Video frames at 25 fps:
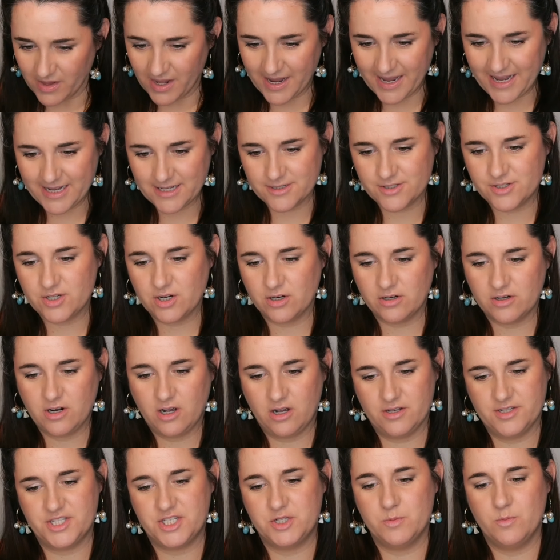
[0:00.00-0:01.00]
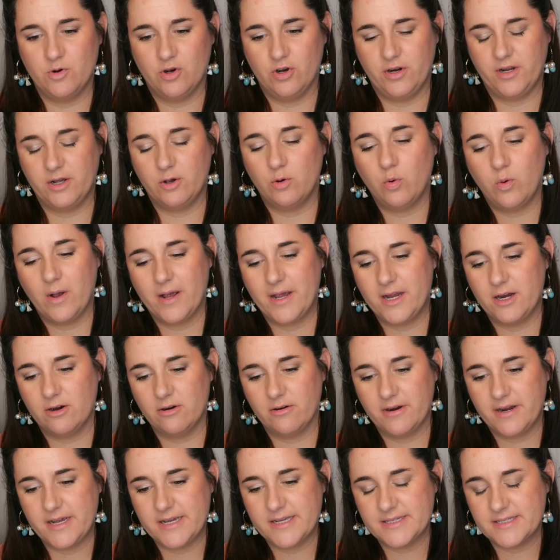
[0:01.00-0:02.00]
answered customer
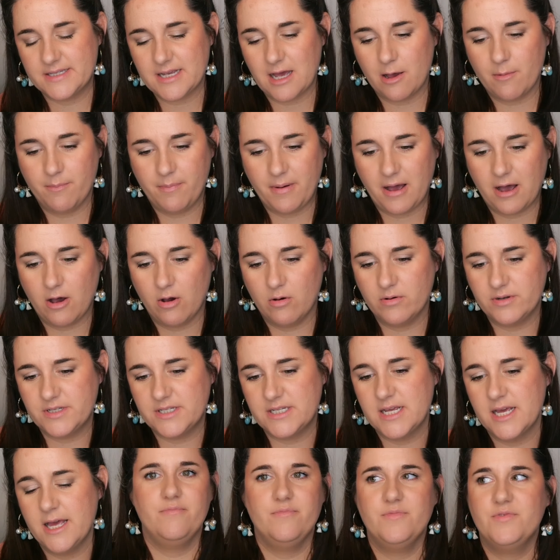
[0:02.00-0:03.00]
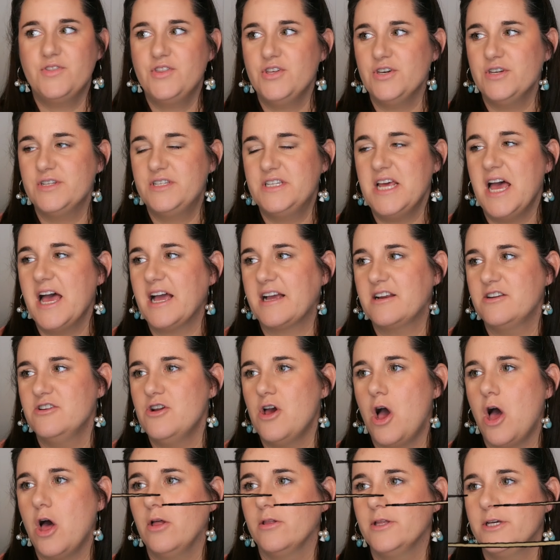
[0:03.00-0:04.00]
inquiries about the
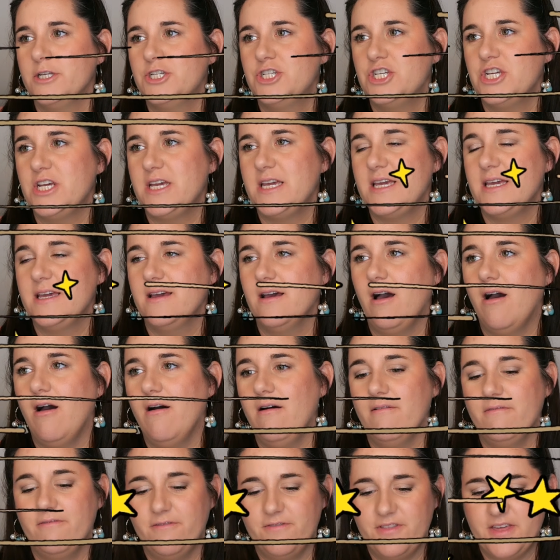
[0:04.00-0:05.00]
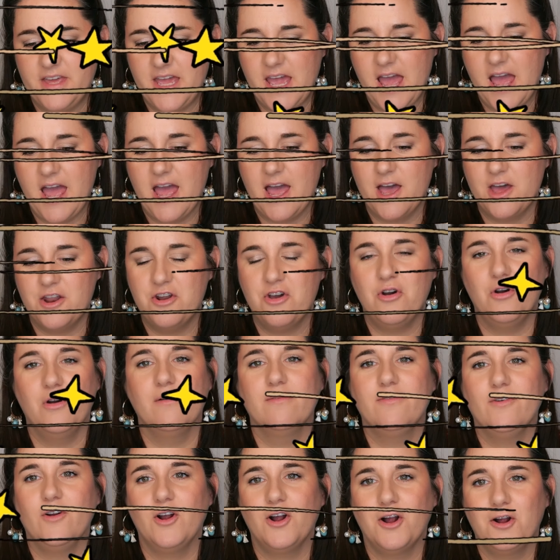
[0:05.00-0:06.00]
technology of the
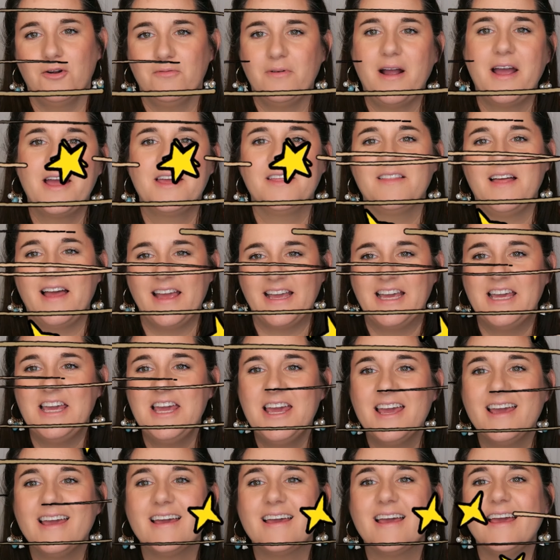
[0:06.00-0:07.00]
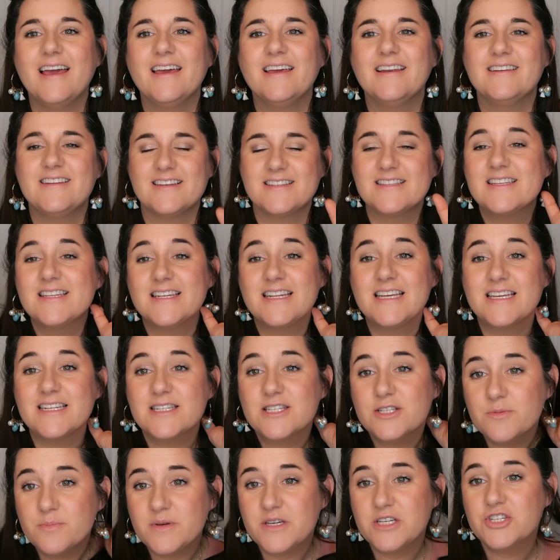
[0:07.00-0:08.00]
Hanover, right? Like it doesn't
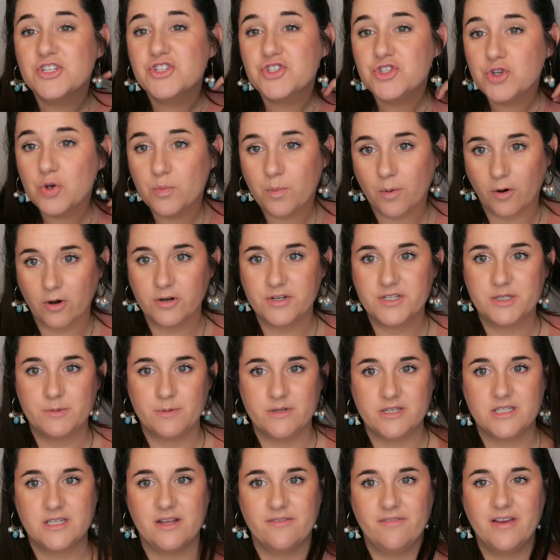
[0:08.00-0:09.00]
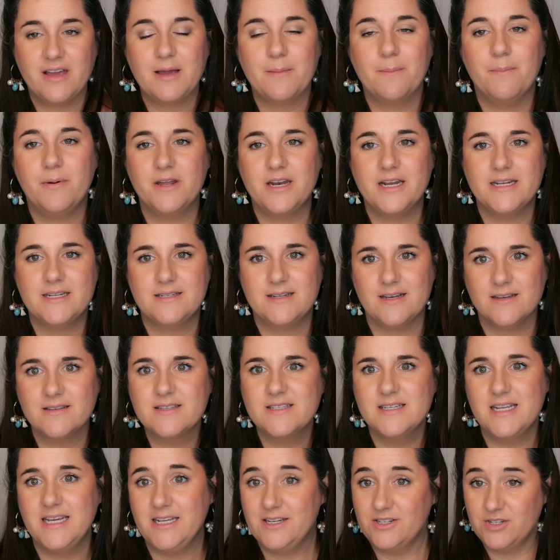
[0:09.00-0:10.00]
need to be super specific, but it
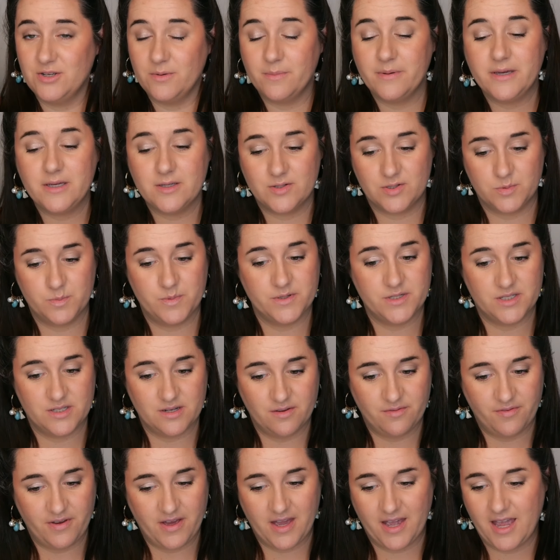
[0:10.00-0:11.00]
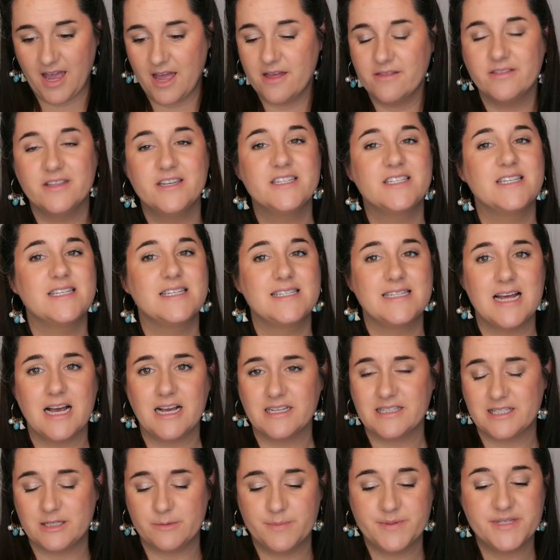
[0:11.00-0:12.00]
does need to be specific, and this is
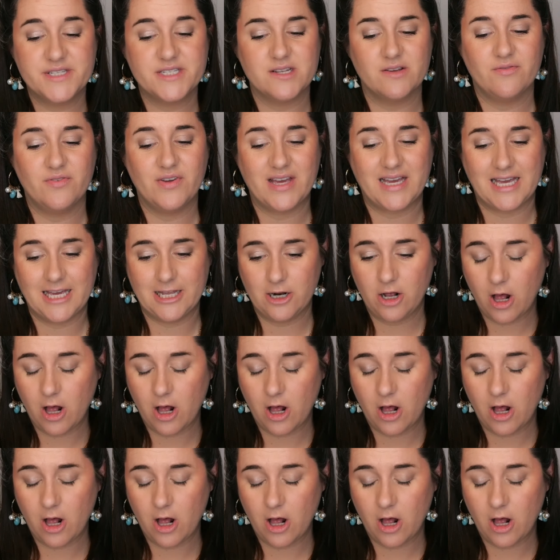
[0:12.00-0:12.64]
not specific at